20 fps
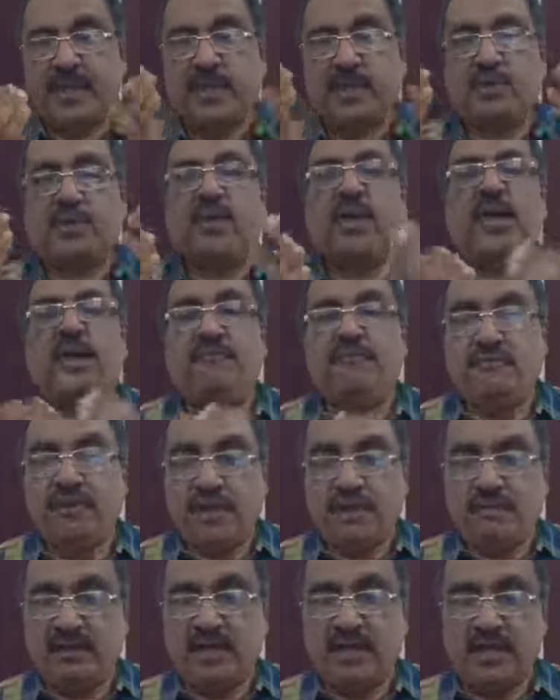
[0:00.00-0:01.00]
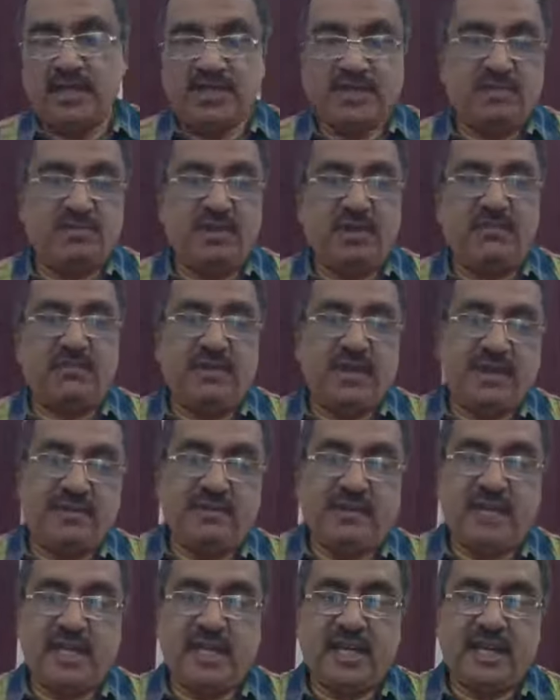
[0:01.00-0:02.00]
So everyone has to be
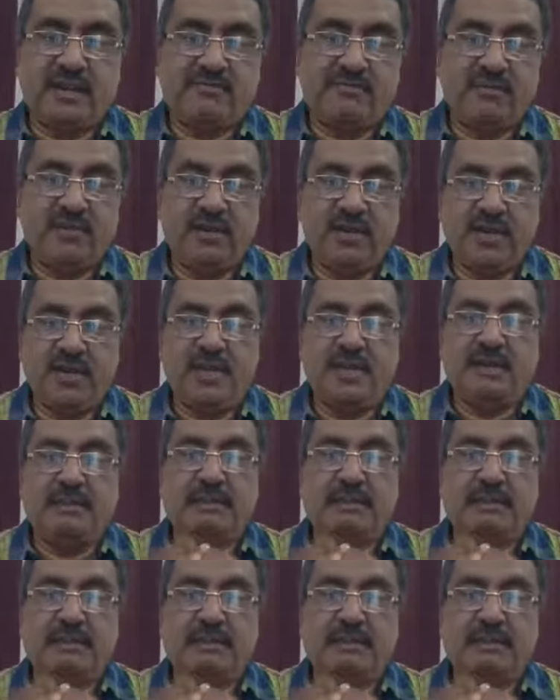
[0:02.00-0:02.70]
very careful.